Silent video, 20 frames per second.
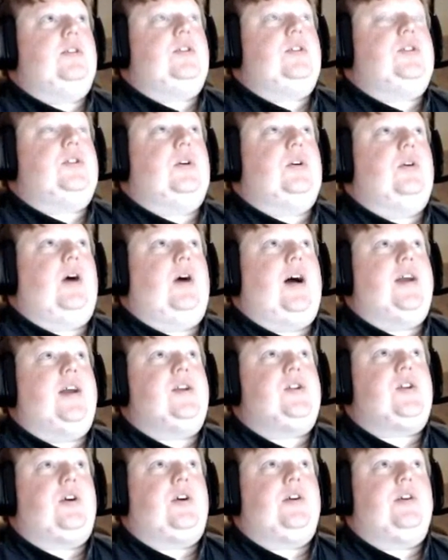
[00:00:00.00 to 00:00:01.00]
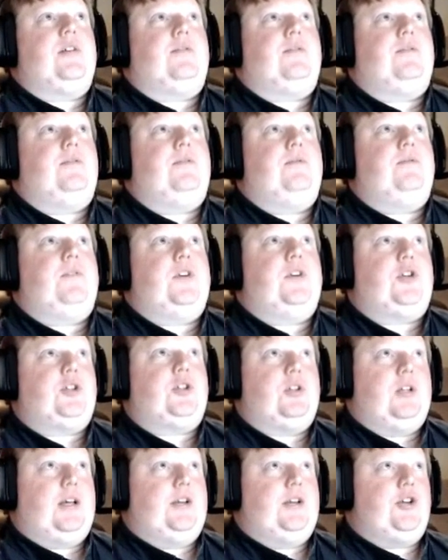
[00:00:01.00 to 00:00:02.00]
so I started
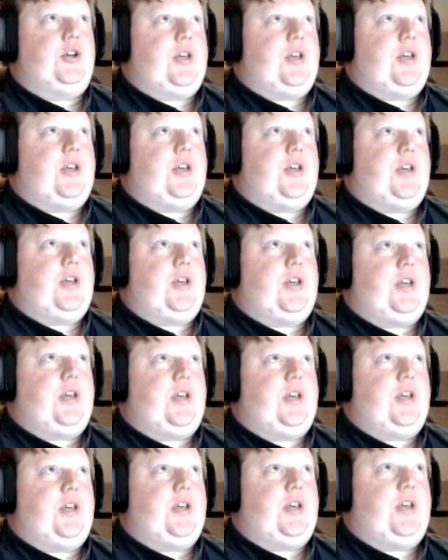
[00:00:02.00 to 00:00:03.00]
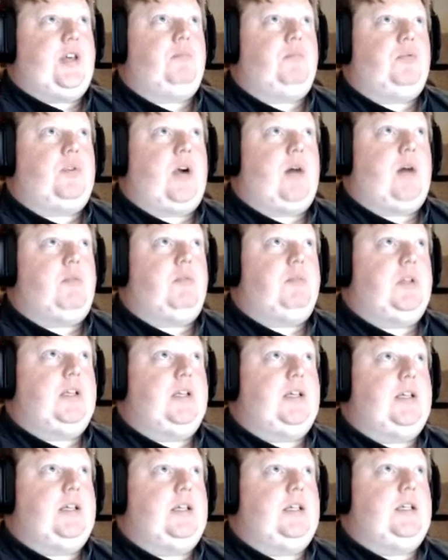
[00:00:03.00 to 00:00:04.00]
official education
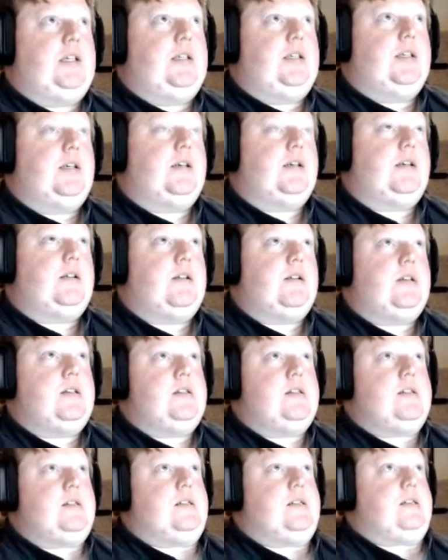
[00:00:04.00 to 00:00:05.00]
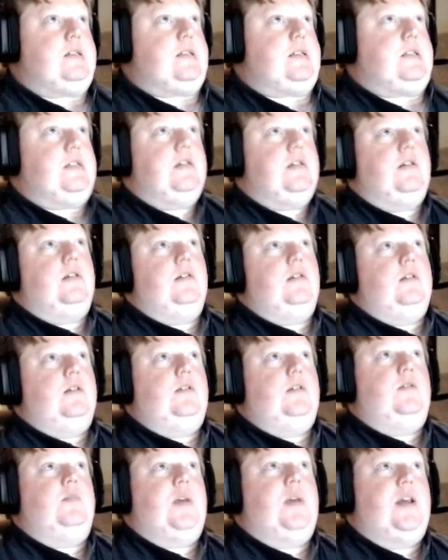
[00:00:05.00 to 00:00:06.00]
probably,
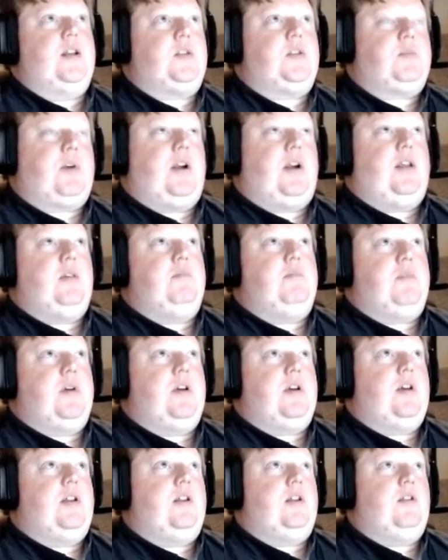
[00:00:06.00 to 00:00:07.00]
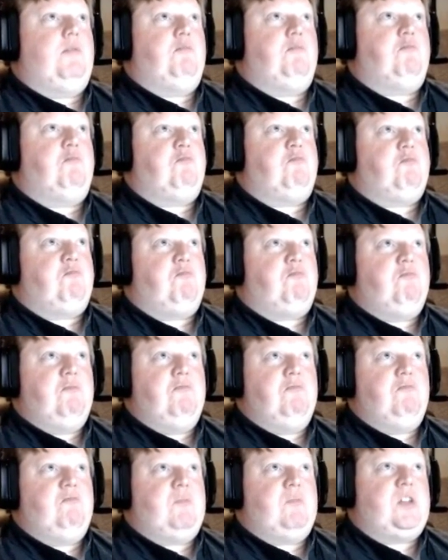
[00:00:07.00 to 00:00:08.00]
oh man, it's probably been
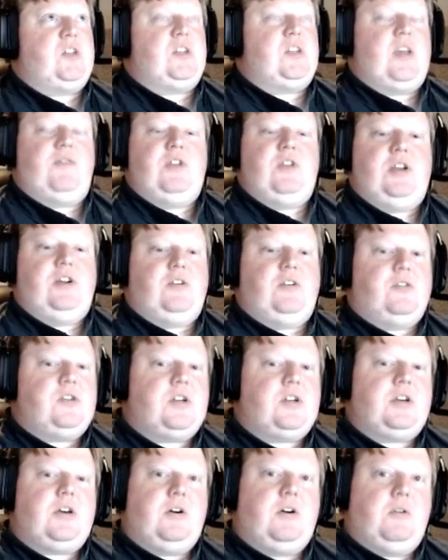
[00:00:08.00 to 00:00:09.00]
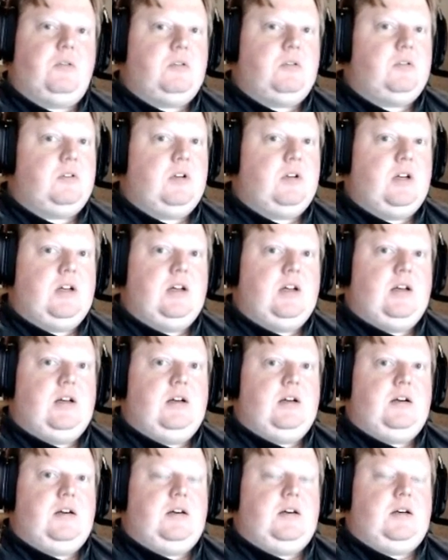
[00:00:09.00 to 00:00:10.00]
7 years ago.
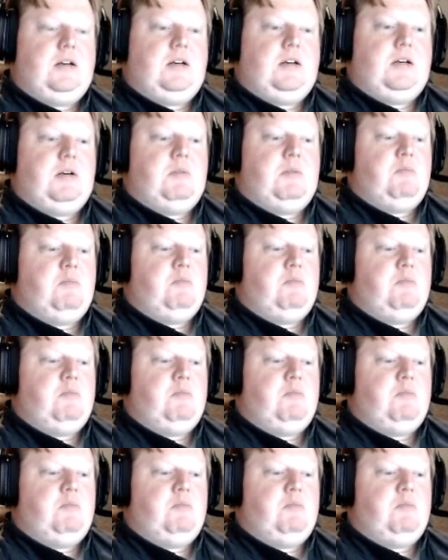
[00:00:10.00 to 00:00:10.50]
Um,